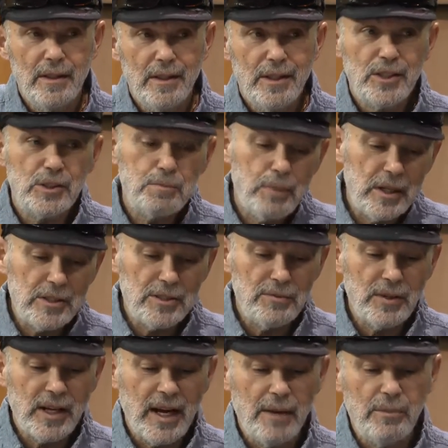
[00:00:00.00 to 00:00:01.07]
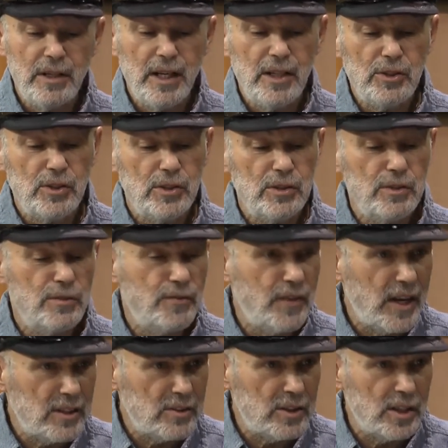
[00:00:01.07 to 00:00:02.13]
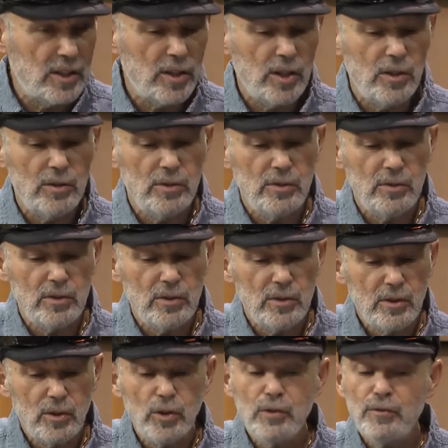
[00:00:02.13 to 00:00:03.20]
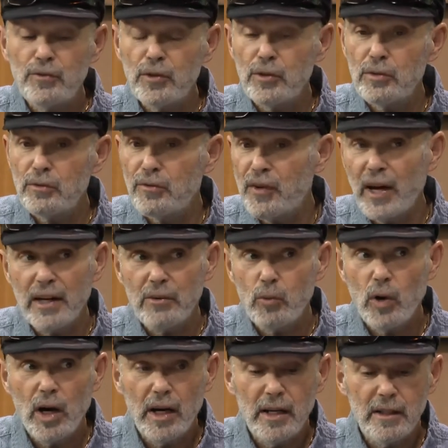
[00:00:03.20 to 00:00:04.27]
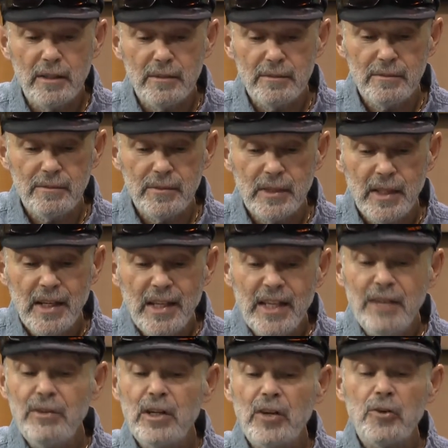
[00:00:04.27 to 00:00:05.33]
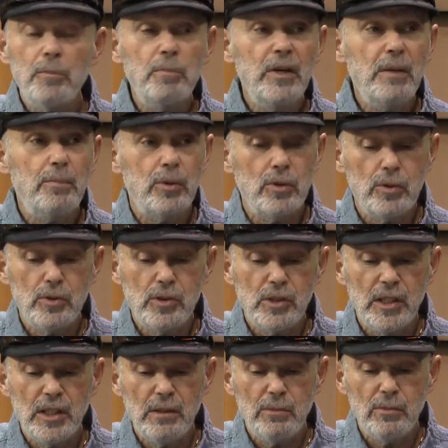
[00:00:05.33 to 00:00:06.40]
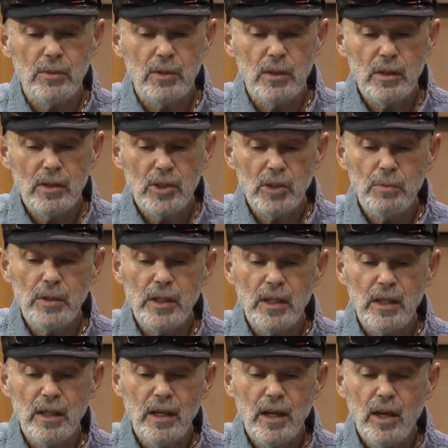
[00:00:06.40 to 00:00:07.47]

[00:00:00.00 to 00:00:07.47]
Expensive accommodations, fancy clothes, good food, fine wine. Even other people who seem to be